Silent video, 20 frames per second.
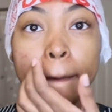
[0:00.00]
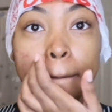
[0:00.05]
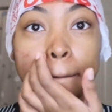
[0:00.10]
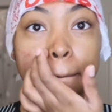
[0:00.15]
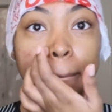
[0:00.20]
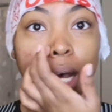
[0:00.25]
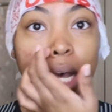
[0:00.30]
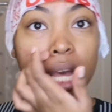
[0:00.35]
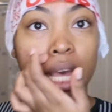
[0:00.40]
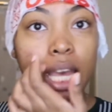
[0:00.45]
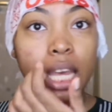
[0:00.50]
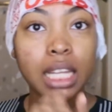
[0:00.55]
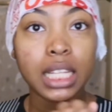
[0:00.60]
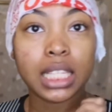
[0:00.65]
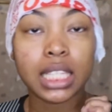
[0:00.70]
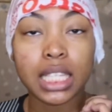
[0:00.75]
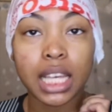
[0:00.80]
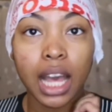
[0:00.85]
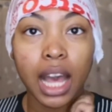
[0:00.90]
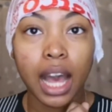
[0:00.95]
But
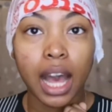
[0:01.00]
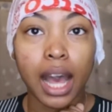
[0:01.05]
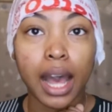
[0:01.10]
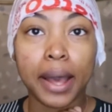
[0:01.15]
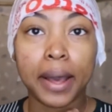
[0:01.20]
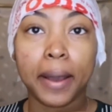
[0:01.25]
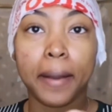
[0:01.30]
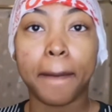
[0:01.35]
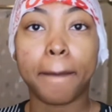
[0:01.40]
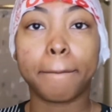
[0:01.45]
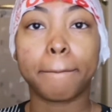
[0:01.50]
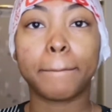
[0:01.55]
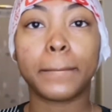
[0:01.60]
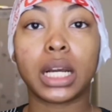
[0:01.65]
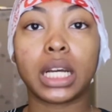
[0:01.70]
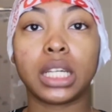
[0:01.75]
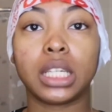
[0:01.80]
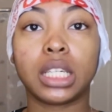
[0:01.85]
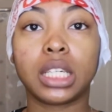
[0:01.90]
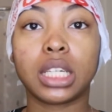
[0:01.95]

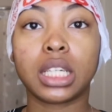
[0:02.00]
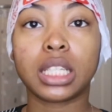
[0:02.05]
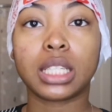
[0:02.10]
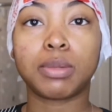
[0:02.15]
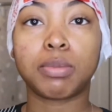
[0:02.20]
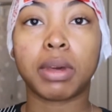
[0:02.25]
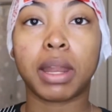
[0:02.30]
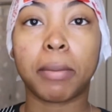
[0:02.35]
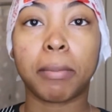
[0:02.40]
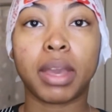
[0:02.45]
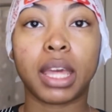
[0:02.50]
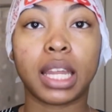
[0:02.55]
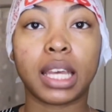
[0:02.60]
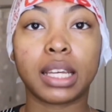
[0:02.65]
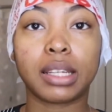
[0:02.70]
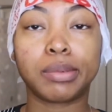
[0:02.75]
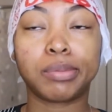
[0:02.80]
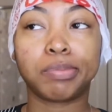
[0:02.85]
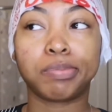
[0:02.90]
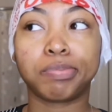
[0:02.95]
it's been a
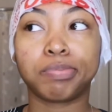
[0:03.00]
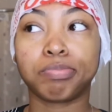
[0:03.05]
minute.